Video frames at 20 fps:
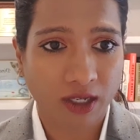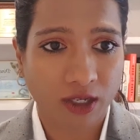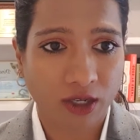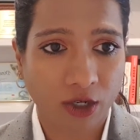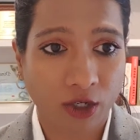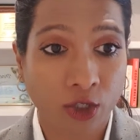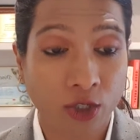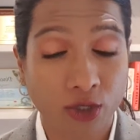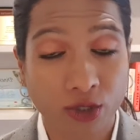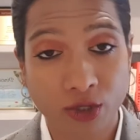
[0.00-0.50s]

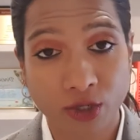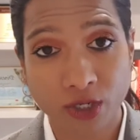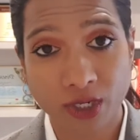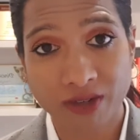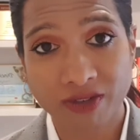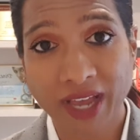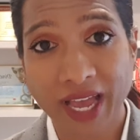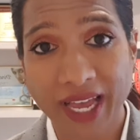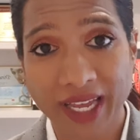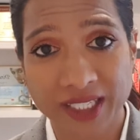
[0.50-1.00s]
You could
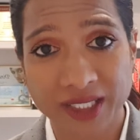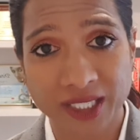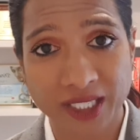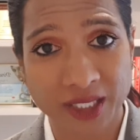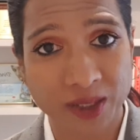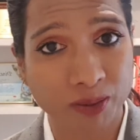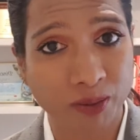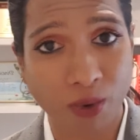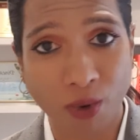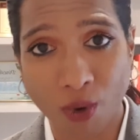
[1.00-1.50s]
have had
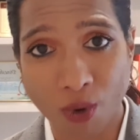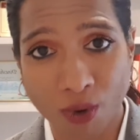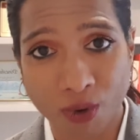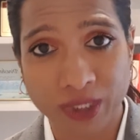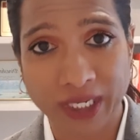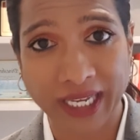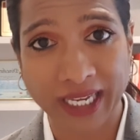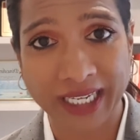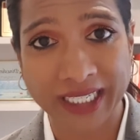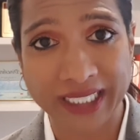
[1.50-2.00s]
just poor
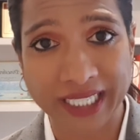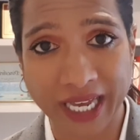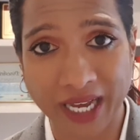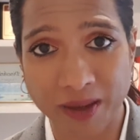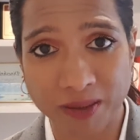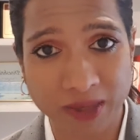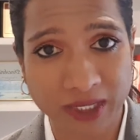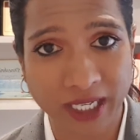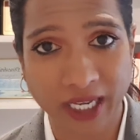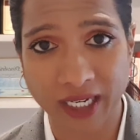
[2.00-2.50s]

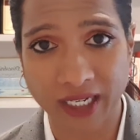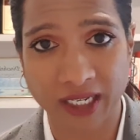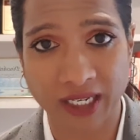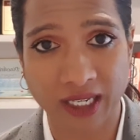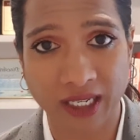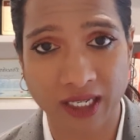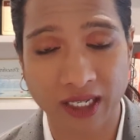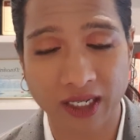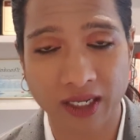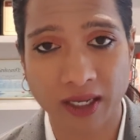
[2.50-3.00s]
exam
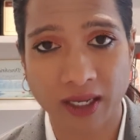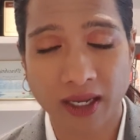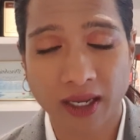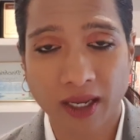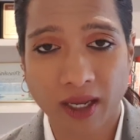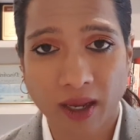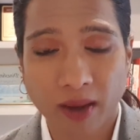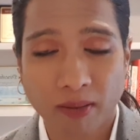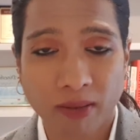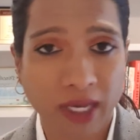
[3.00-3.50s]
technique.
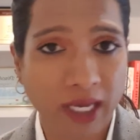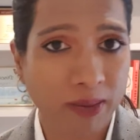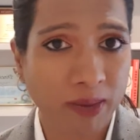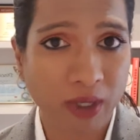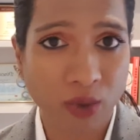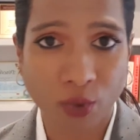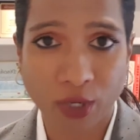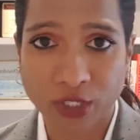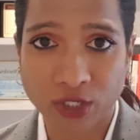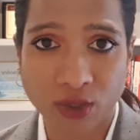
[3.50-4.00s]
Maybe
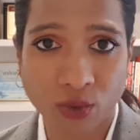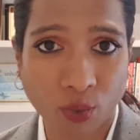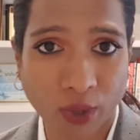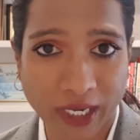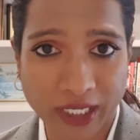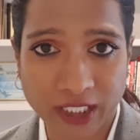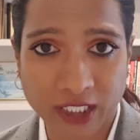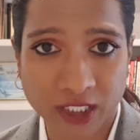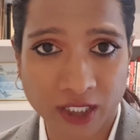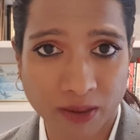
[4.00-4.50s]
when you
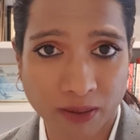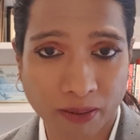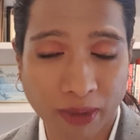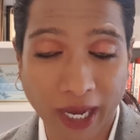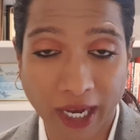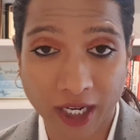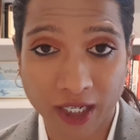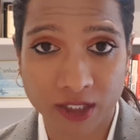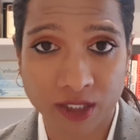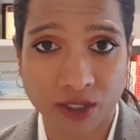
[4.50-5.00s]
went
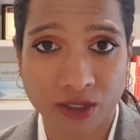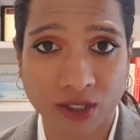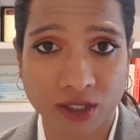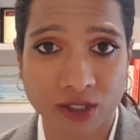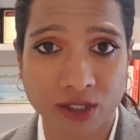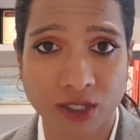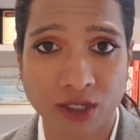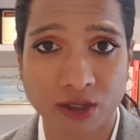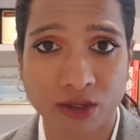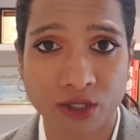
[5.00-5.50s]
back to the
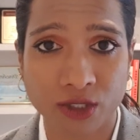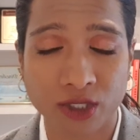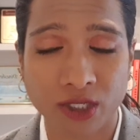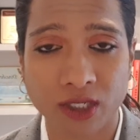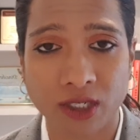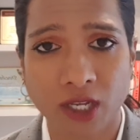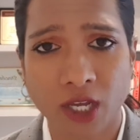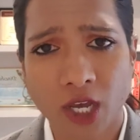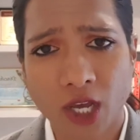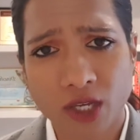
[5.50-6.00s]

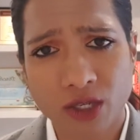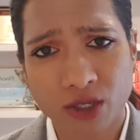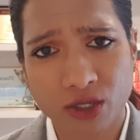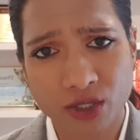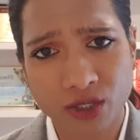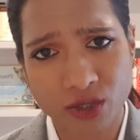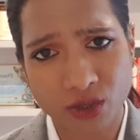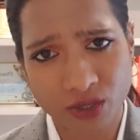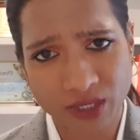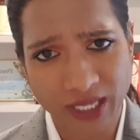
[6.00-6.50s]
solution, you
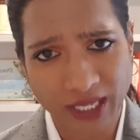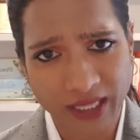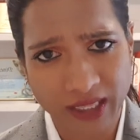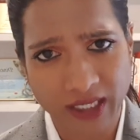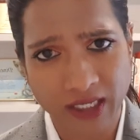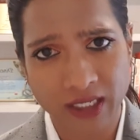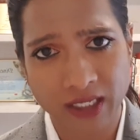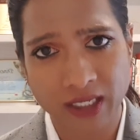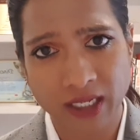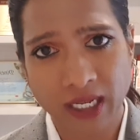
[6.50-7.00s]
saw that
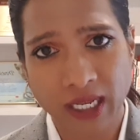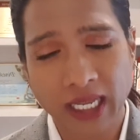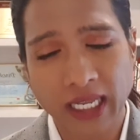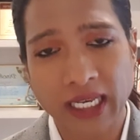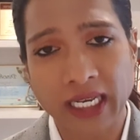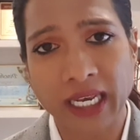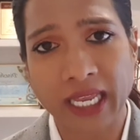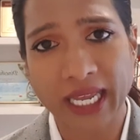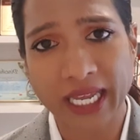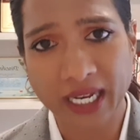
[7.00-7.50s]
the
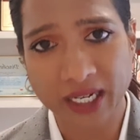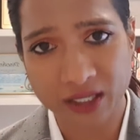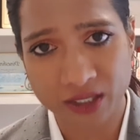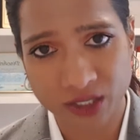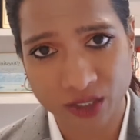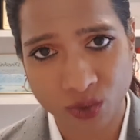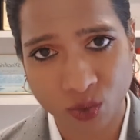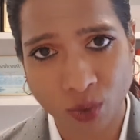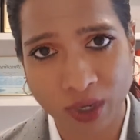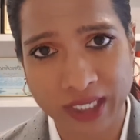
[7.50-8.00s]

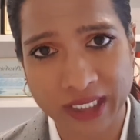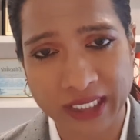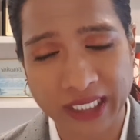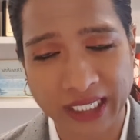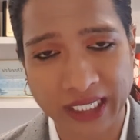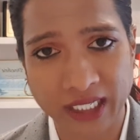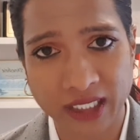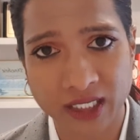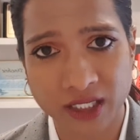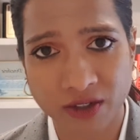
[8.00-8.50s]
layout was
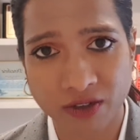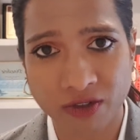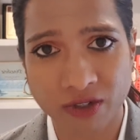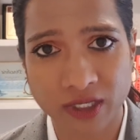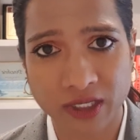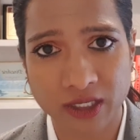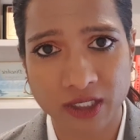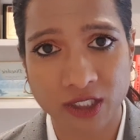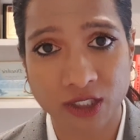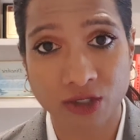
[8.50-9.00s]
in a
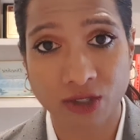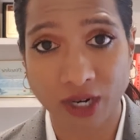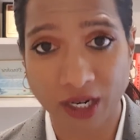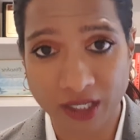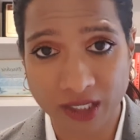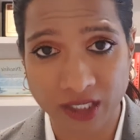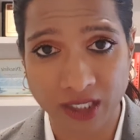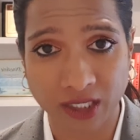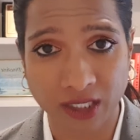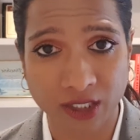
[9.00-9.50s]
different
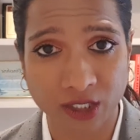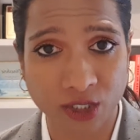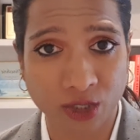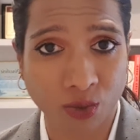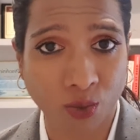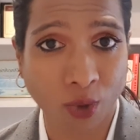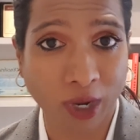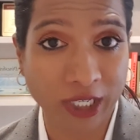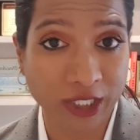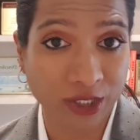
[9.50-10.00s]
structure to
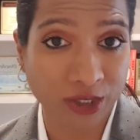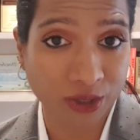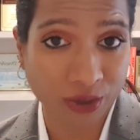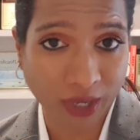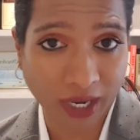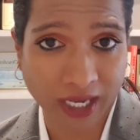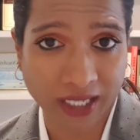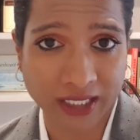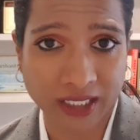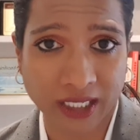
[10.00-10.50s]
what you
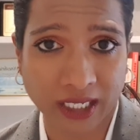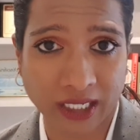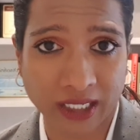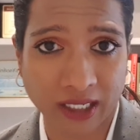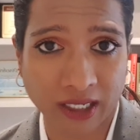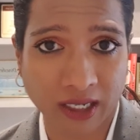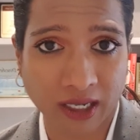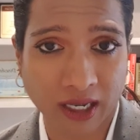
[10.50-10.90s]
had done.